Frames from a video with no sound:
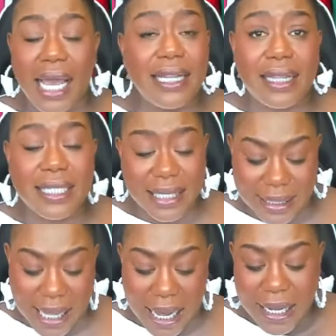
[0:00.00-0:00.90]
And things
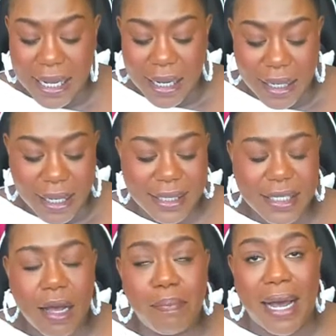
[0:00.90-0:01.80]
like that.
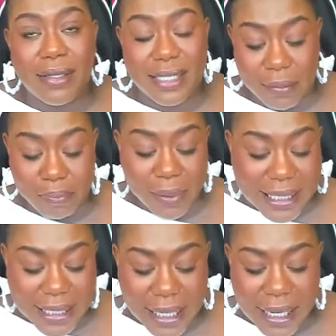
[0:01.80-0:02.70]
It's about
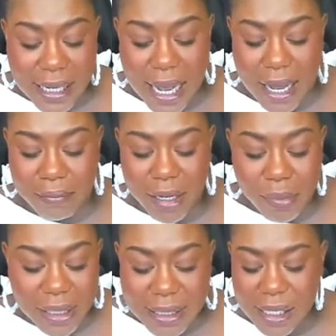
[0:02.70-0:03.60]
simplicity and
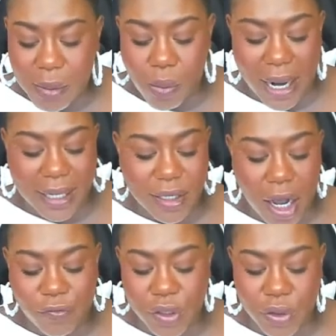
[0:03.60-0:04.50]
minimalism. White is
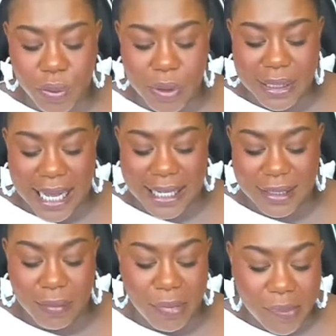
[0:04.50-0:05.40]
often used
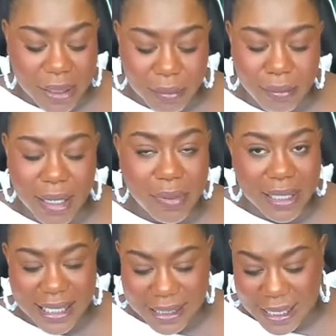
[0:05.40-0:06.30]
as the
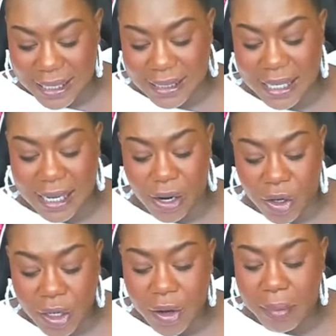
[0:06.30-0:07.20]
minimalist, as I said
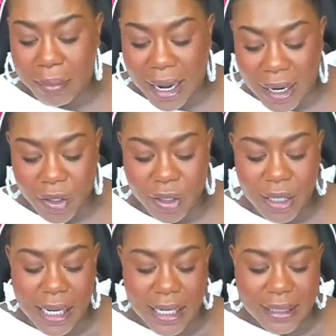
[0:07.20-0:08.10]
earlier, modern
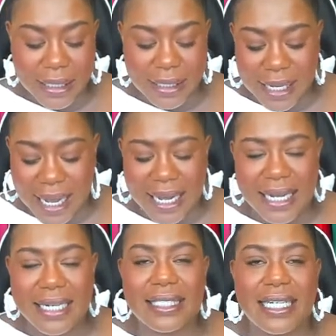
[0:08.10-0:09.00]

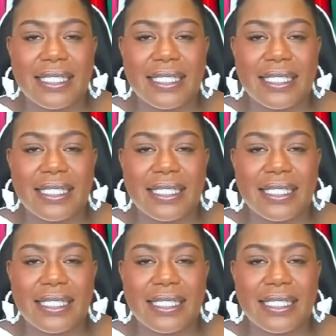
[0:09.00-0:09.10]
designed.